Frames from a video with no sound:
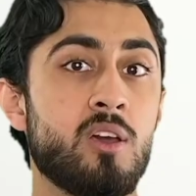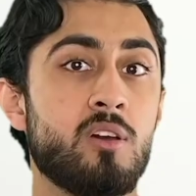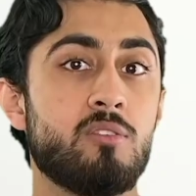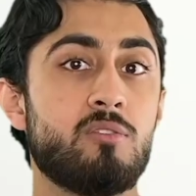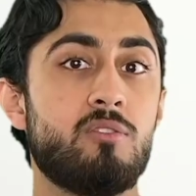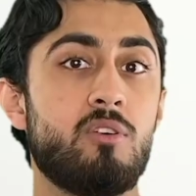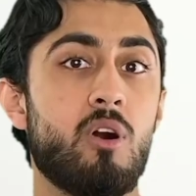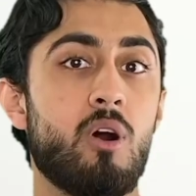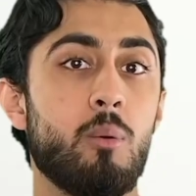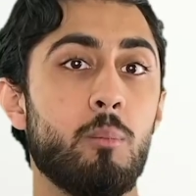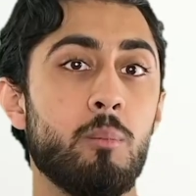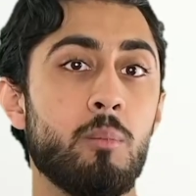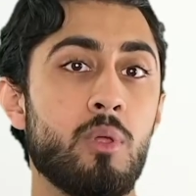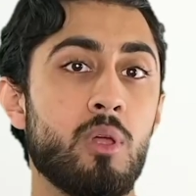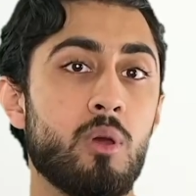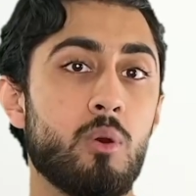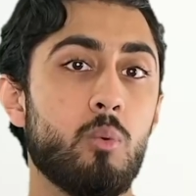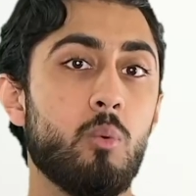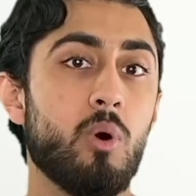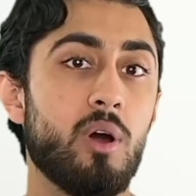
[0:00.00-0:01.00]
from
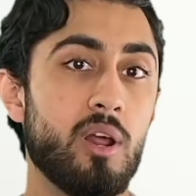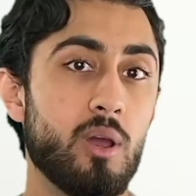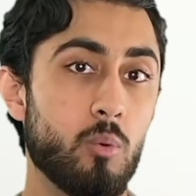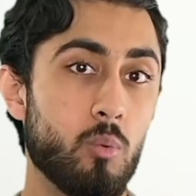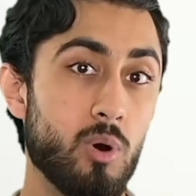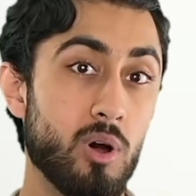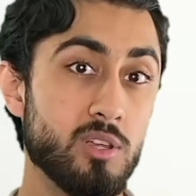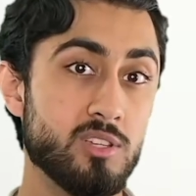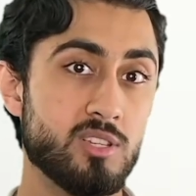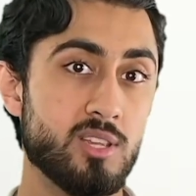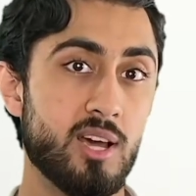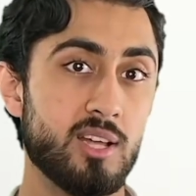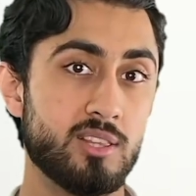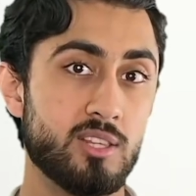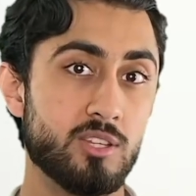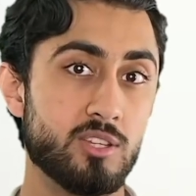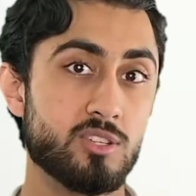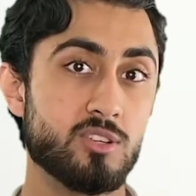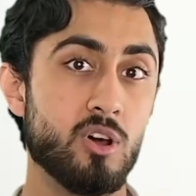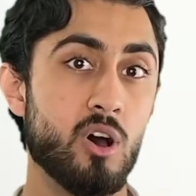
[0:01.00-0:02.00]
what it was at the
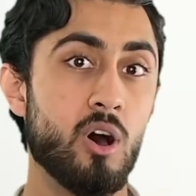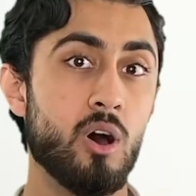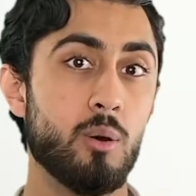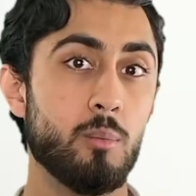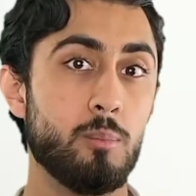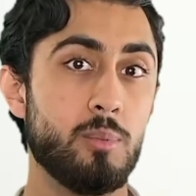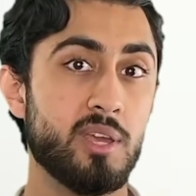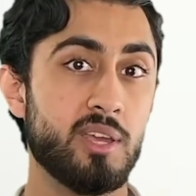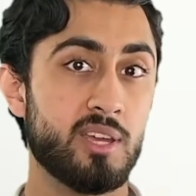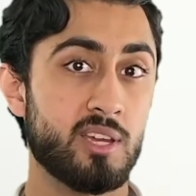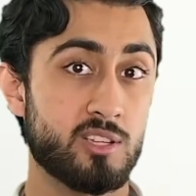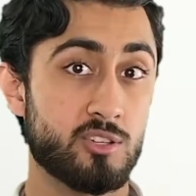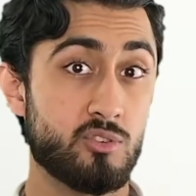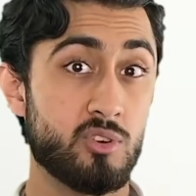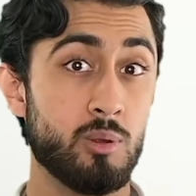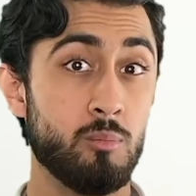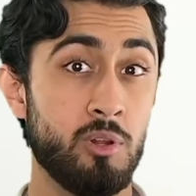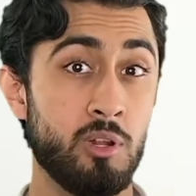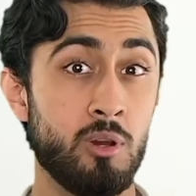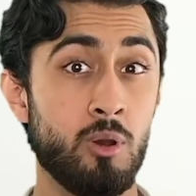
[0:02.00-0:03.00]
start, being
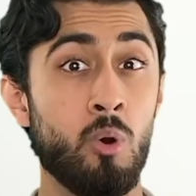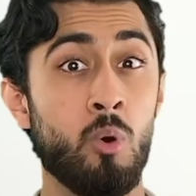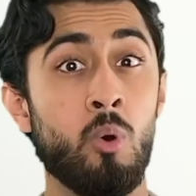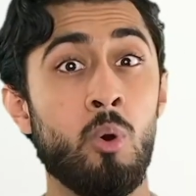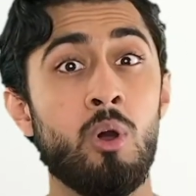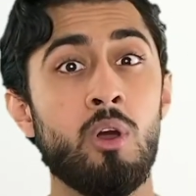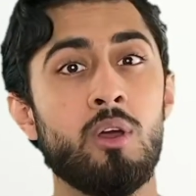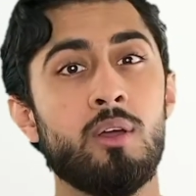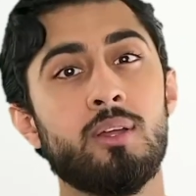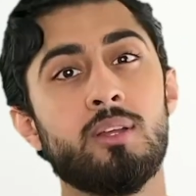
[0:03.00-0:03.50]
extremely low,